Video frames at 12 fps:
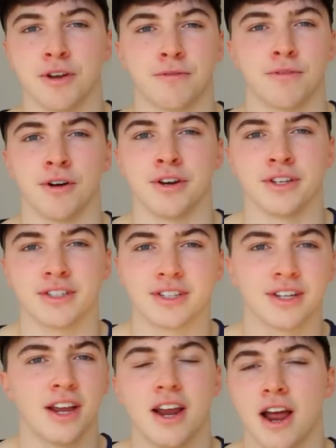
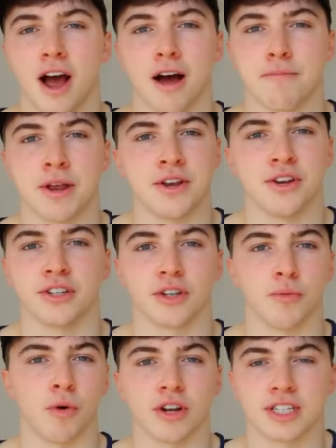different opinions
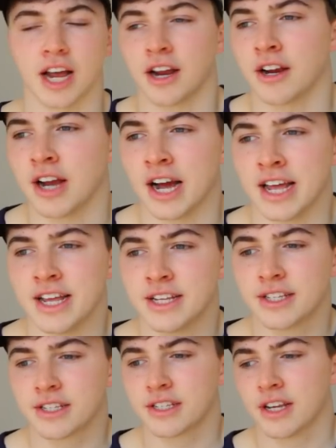on what Sakuga
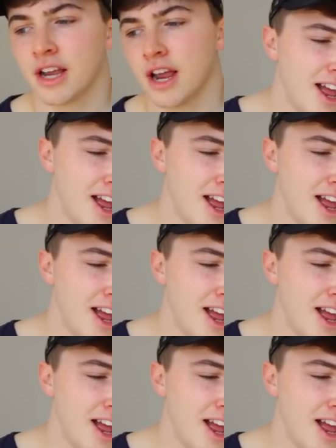is.